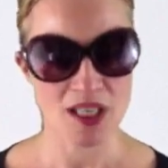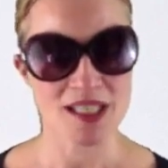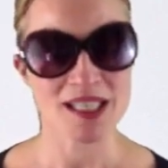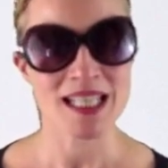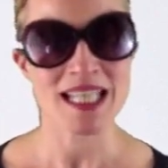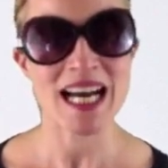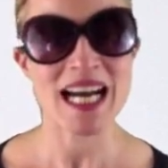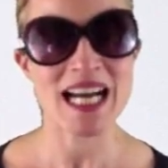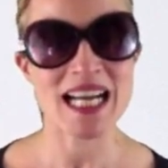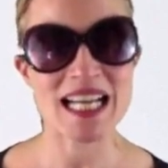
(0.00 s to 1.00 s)
C'est
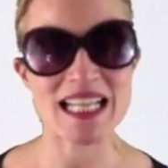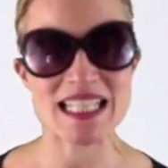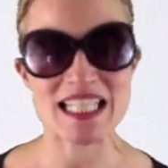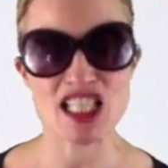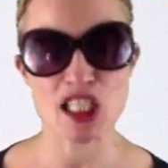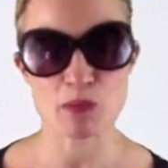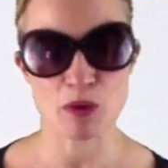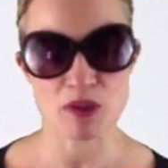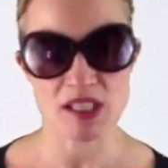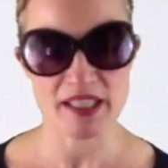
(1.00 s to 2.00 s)

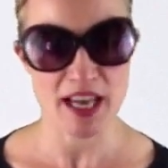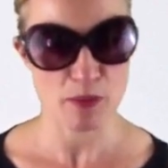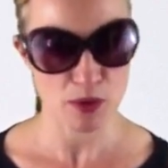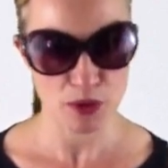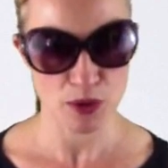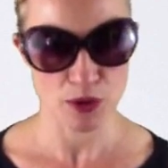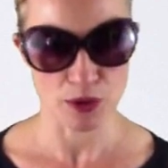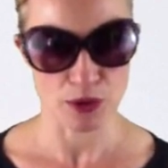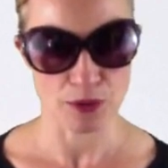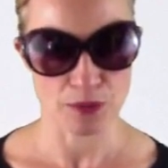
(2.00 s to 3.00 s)
indispensable
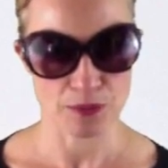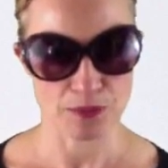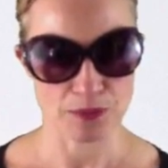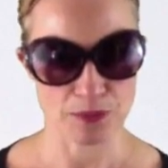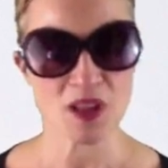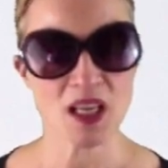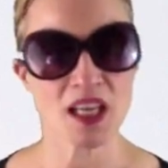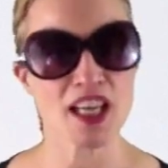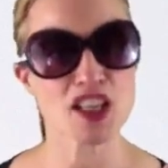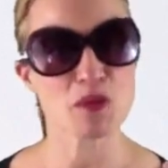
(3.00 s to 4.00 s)
que.
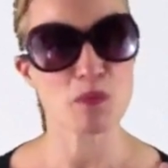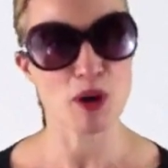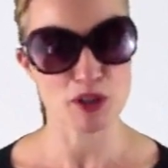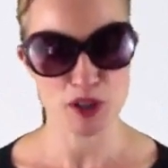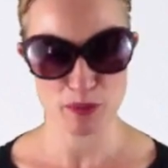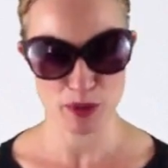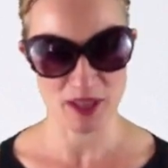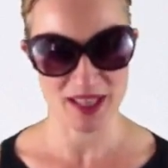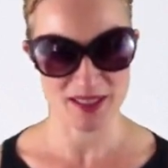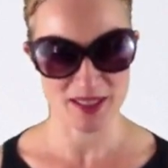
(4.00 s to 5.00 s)
It's possible
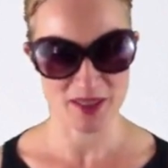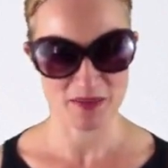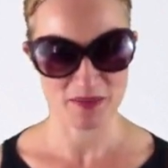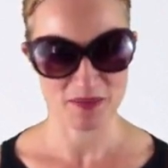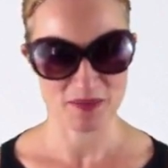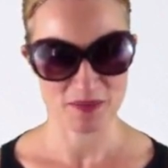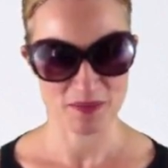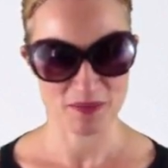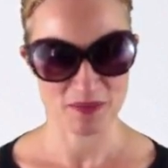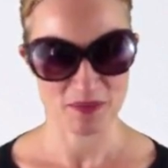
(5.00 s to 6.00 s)
that.
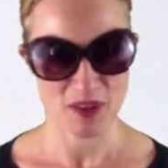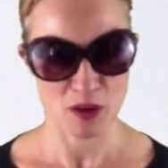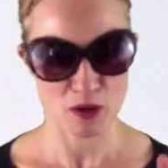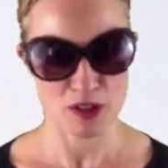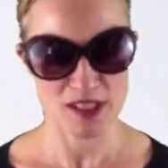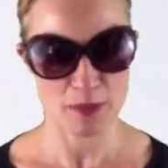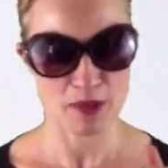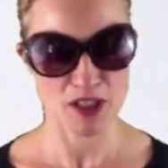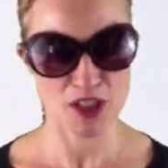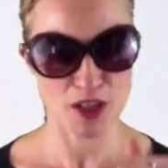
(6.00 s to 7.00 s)
Got the
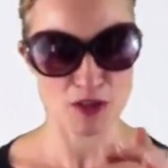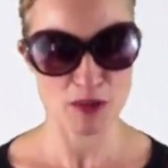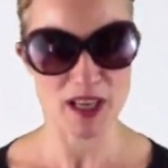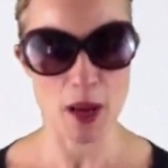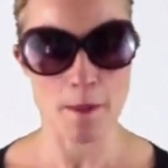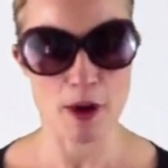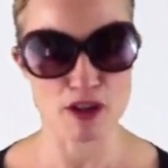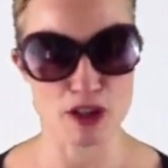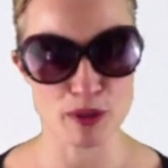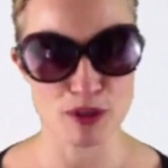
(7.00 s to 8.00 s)
stepping stones to make it
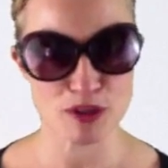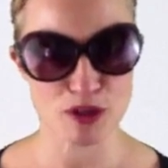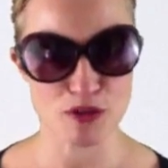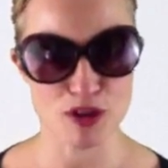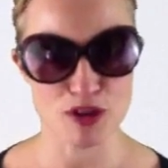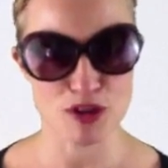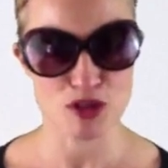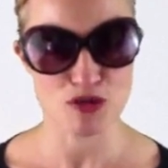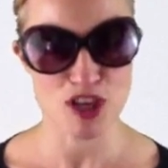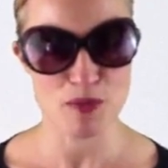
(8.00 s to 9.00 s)
possible to cross the
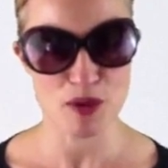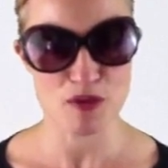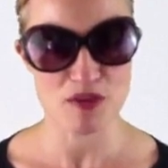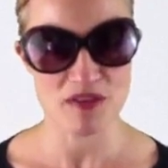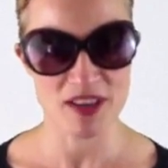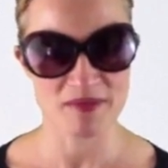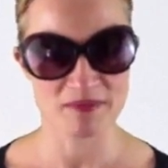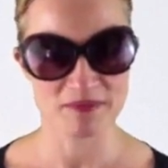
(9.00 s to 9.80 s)
stream or the river.